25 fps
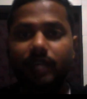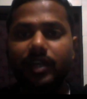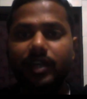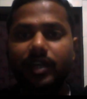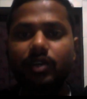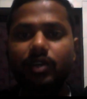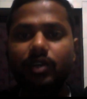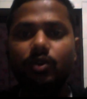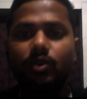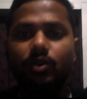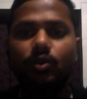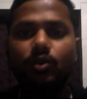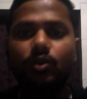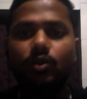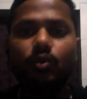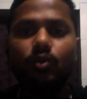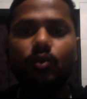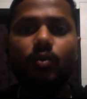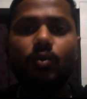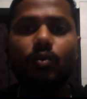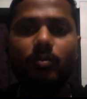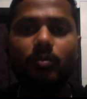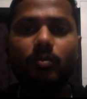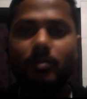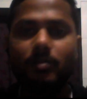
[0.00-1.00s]
it
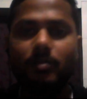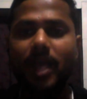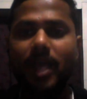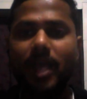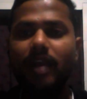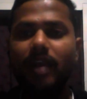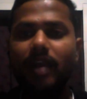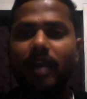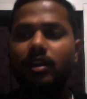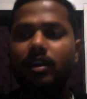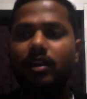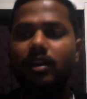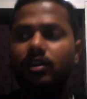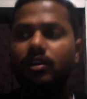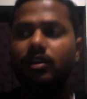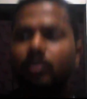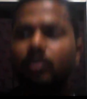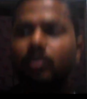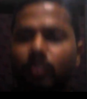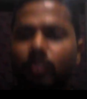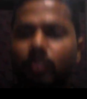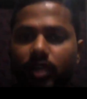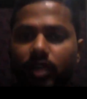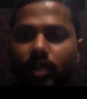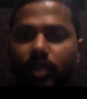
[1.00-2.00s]
to back
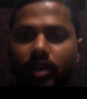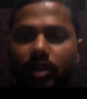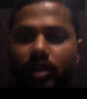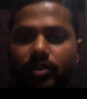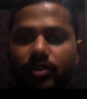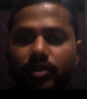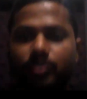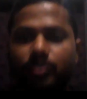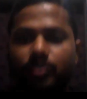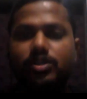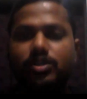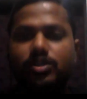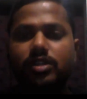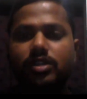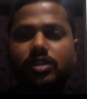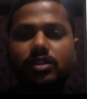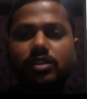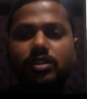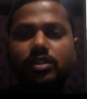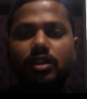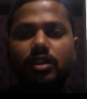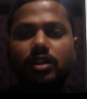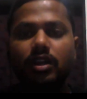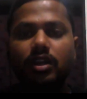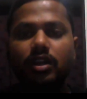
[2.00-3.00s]
to the users,
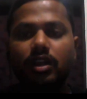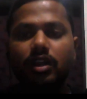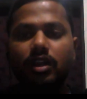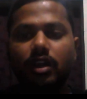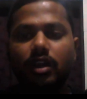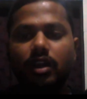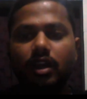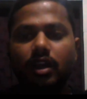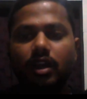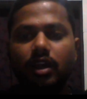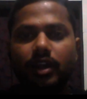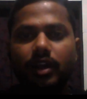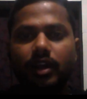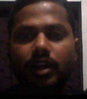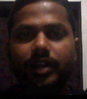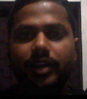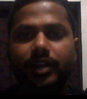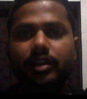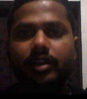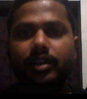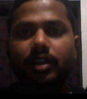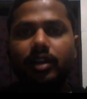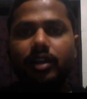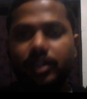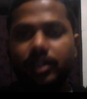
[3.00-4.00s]
right?
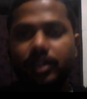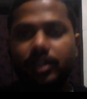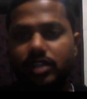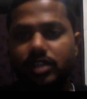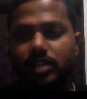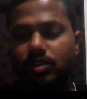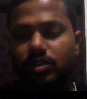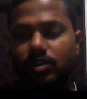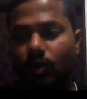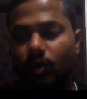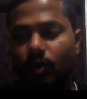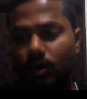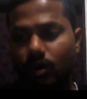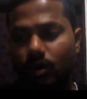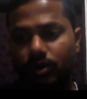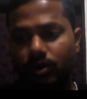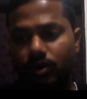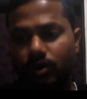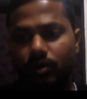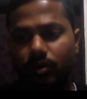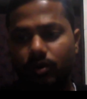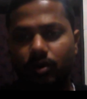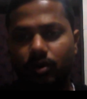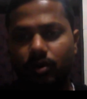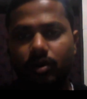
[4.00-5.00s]
Yes or
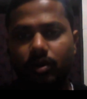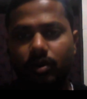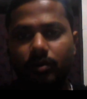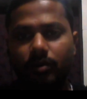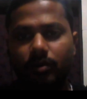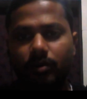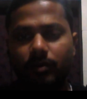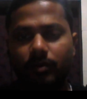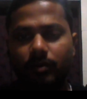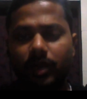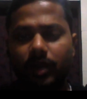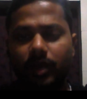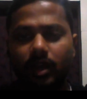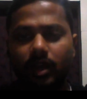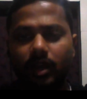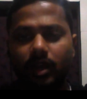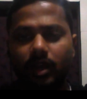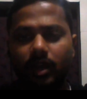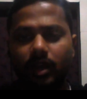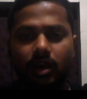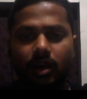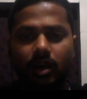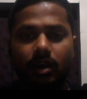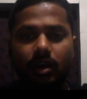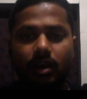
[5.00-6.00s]
no.
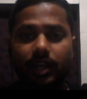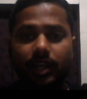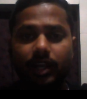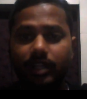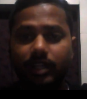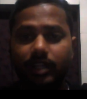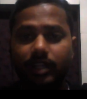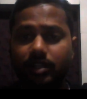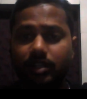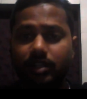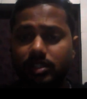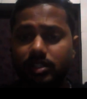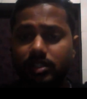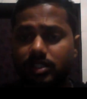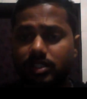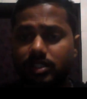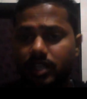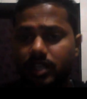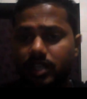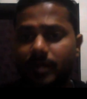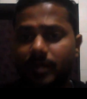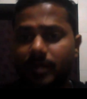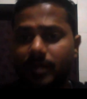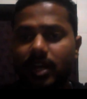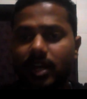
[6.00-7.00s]
In the
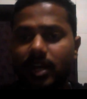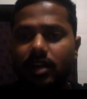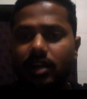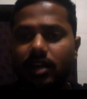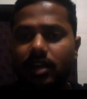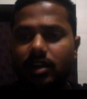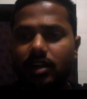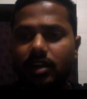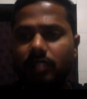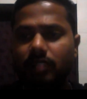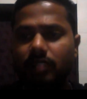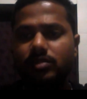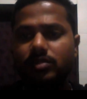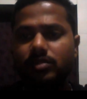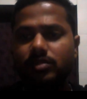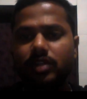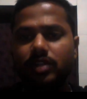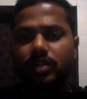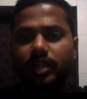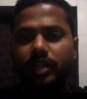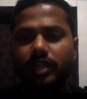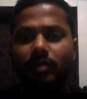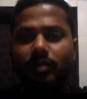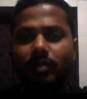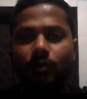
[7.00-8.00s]
similar terms
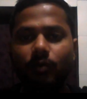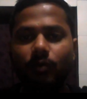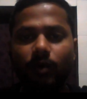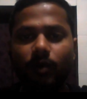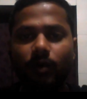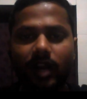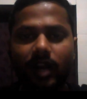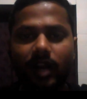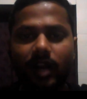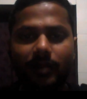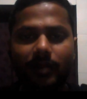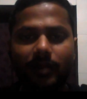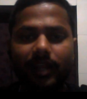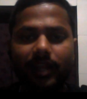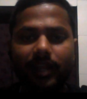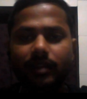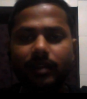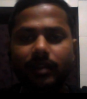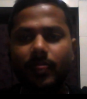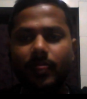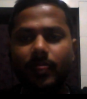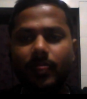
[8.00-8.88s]
in the programming,